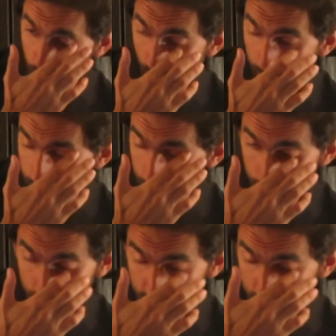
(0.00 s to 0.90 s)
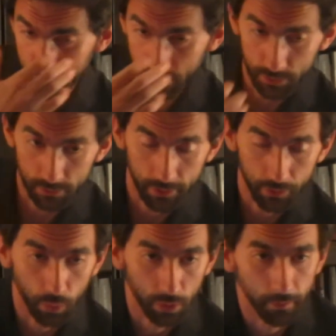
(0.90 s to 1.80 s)
we have imperfect systems around
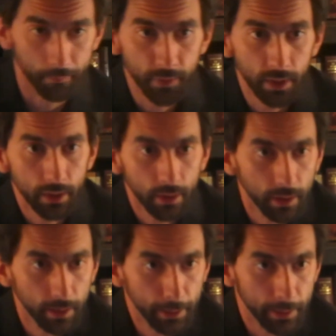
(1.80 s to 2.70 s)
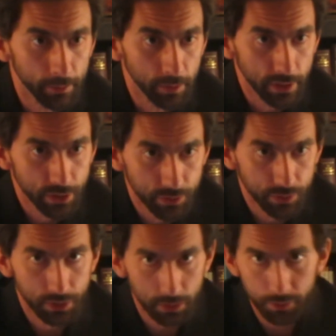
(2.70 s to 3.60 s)
the world. Elections
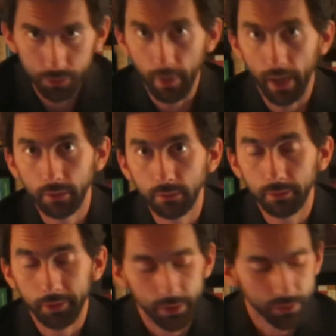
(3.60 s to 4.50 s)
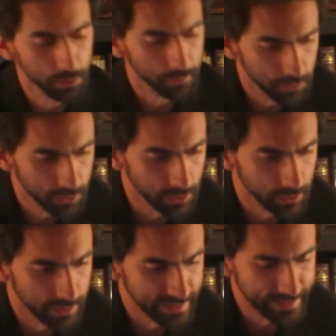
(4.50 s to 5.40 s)
still do matter. Okay, so if you
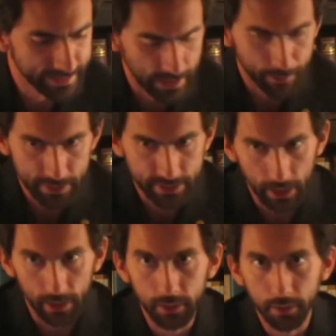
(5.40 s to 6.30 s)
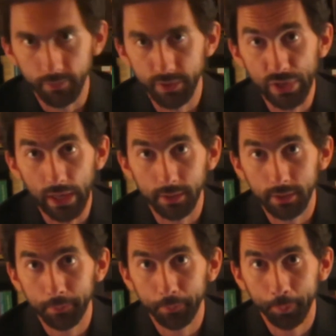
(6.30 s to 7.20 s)
can stem the tide of
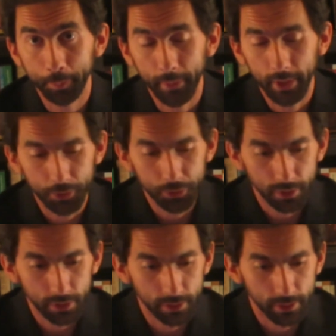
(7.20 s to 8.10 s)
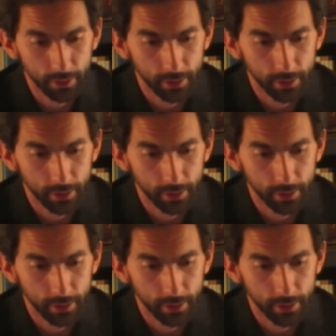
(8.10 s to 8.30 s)
insanity, and you can